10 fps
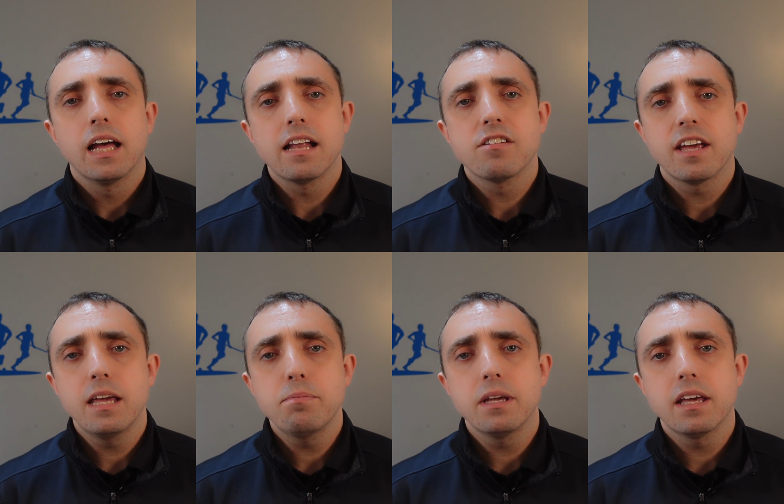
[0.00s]
And
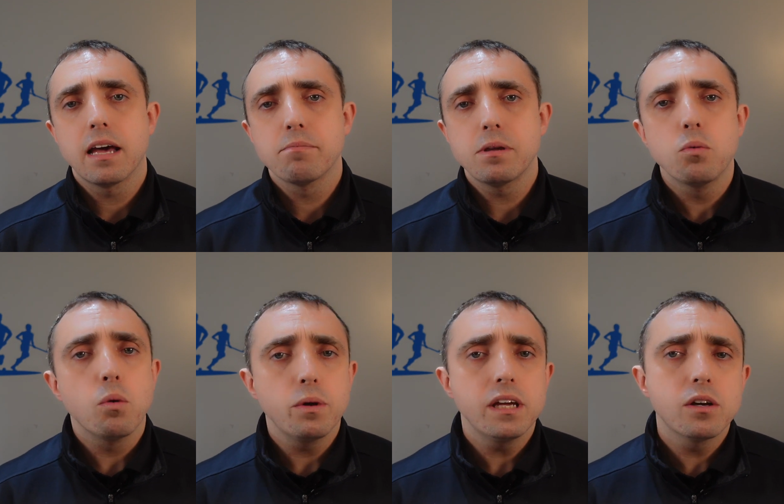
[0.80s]
taping can be what
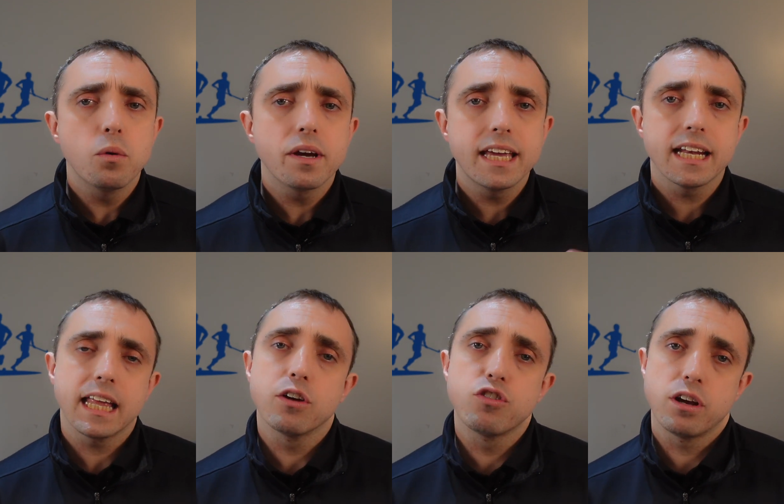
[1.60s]
we call get
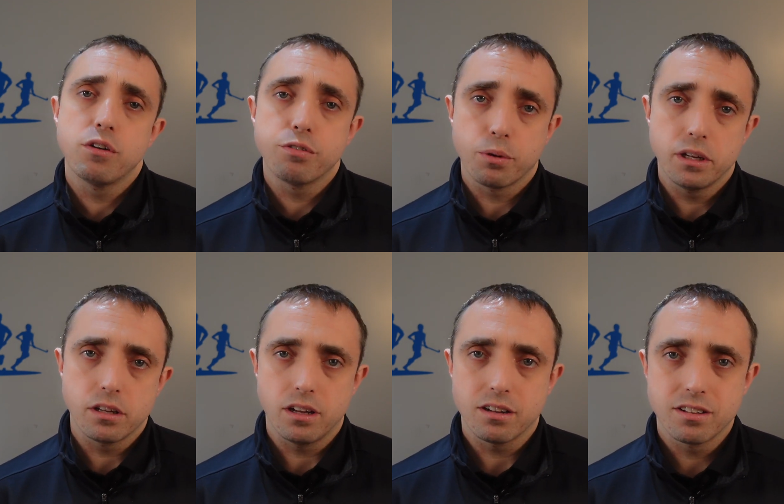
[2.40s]
out of jail free
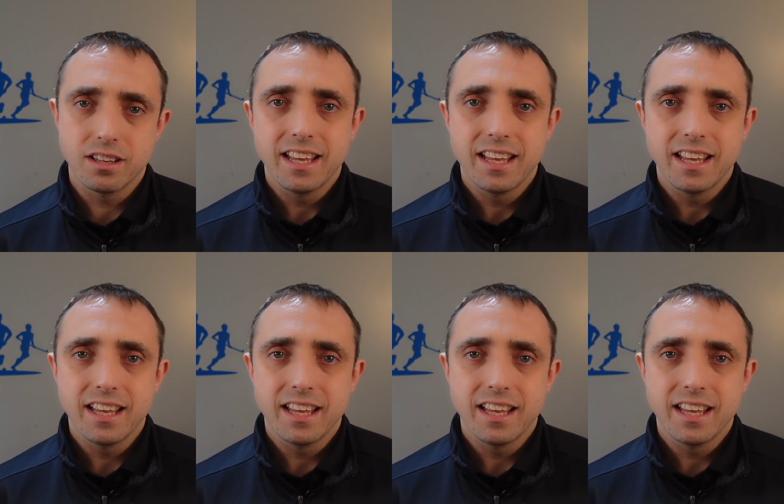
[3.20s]
card.